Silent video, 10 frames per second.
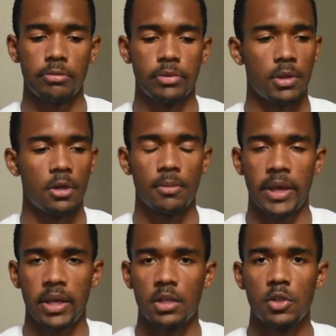You know,
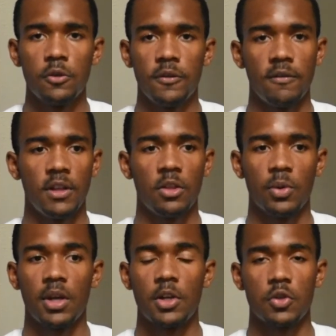making 250,
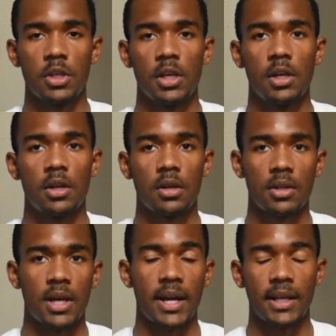300 a year,
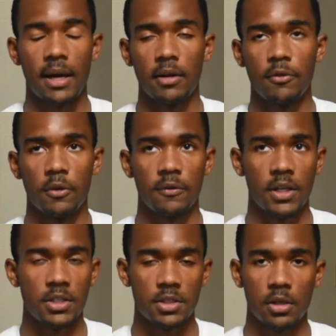not accounting for inflation.